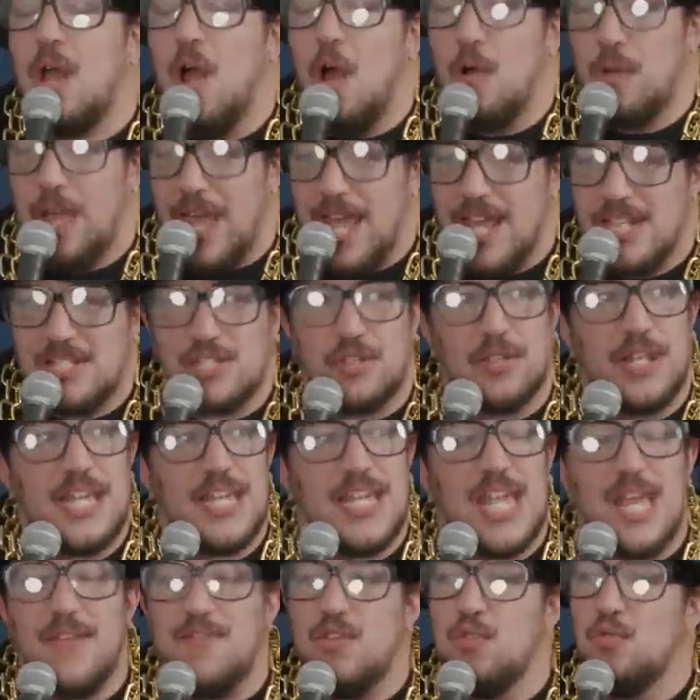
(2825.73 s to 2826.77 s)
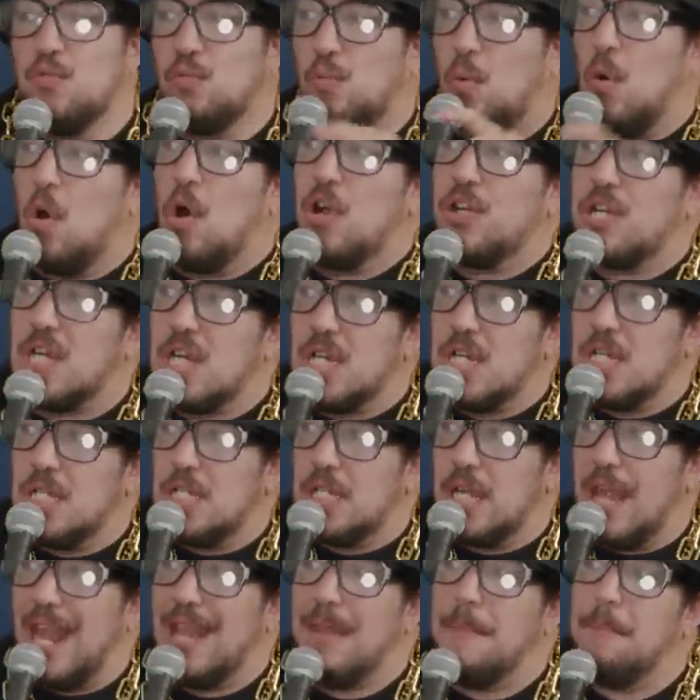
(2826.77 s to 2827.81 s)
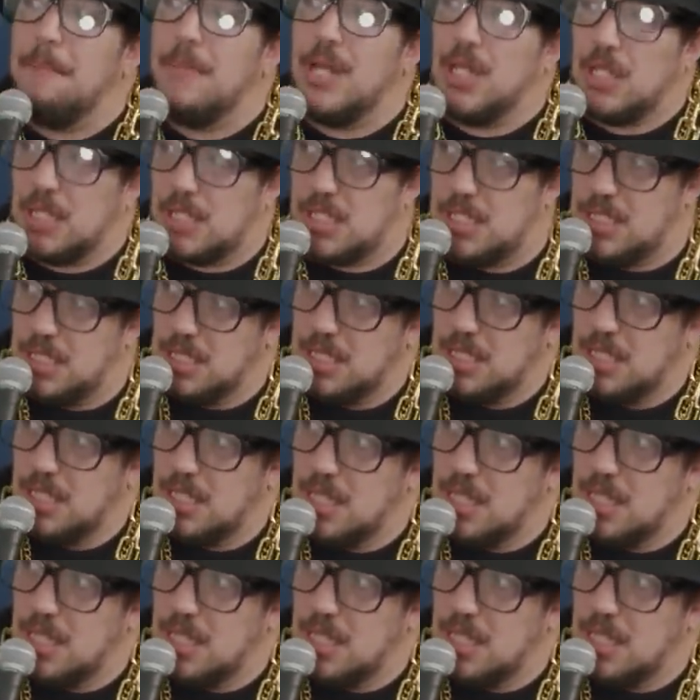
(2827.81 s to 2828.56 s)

Okay, so they give you water and milk.